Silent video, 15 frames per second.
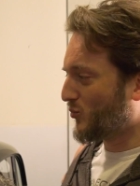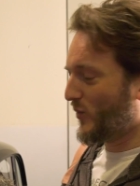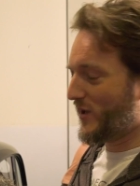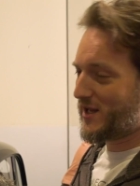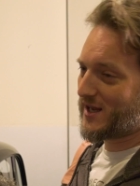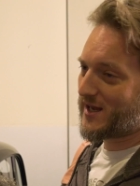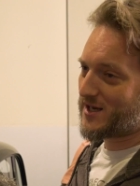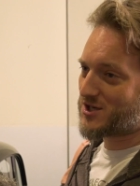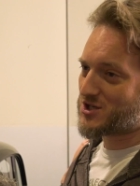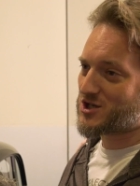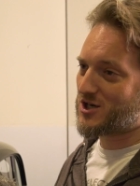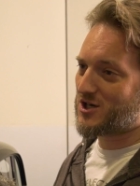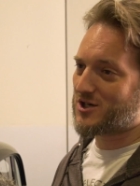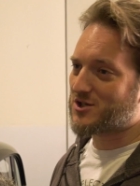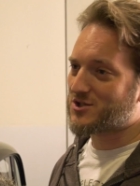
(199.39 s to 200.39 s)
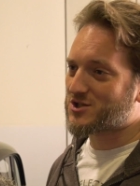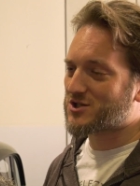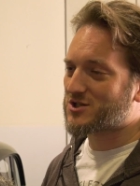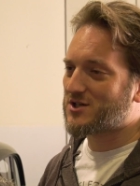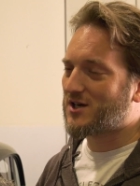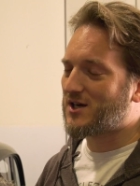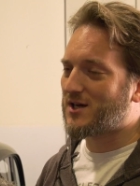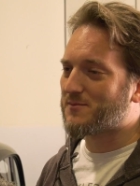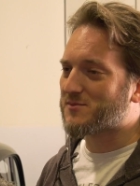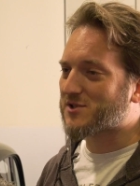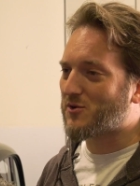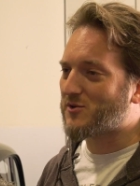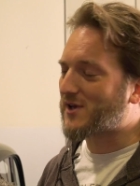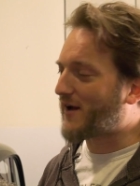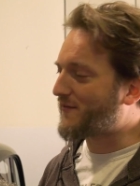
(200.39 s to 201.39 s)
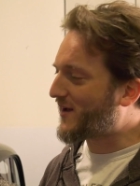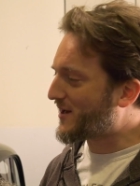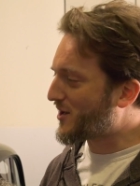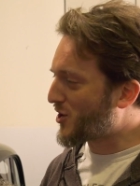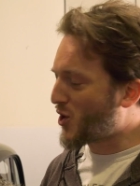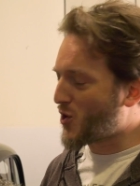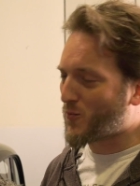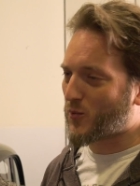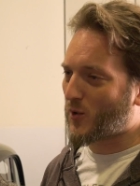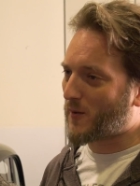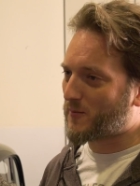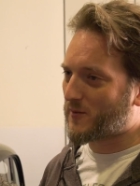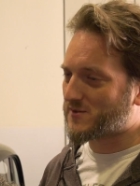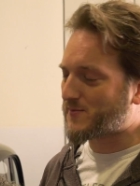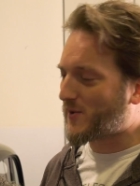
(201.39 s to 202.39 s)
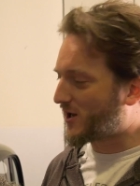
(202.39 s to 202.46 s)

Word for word: We can get a charge. Um, so I've had no problems.